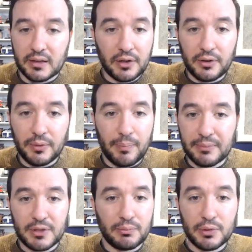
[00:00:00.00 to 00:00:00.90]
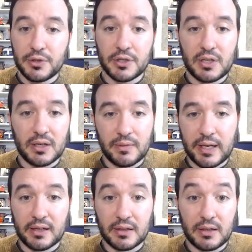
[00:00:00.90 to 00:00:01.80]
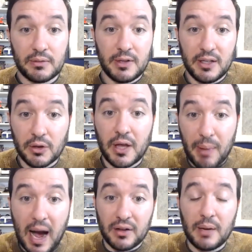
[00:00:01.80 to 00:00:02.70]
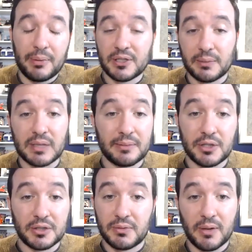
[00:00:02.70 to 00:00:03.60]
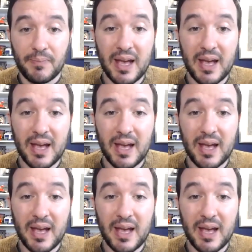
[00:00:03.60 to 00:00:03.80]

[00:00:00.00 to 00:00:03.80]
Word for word: Little bumps and bruises can can you know they pile up, and sometimes just eh,